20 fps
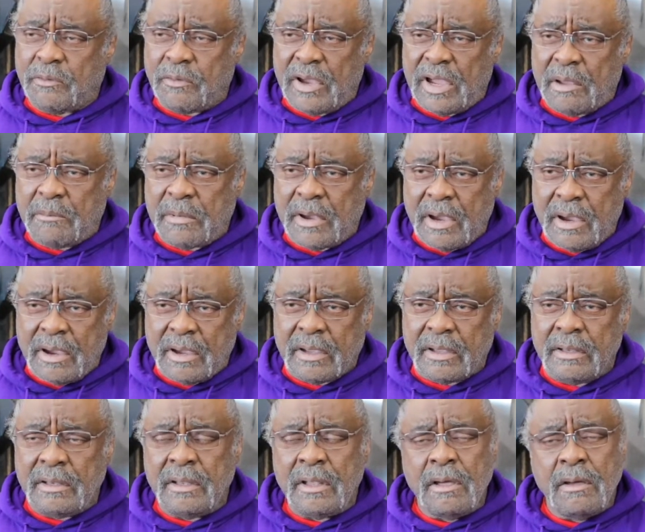Greg
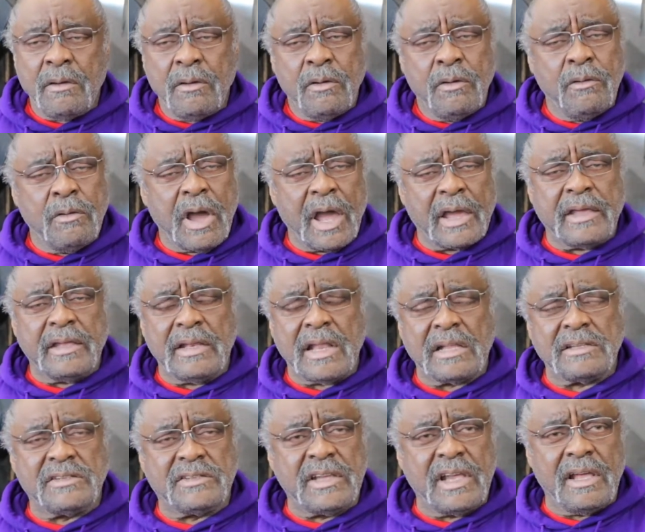Berrigan, who I
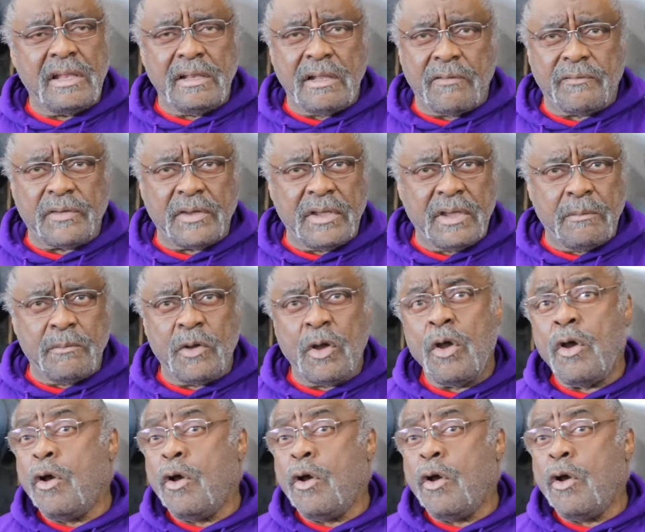cannot say enough for him,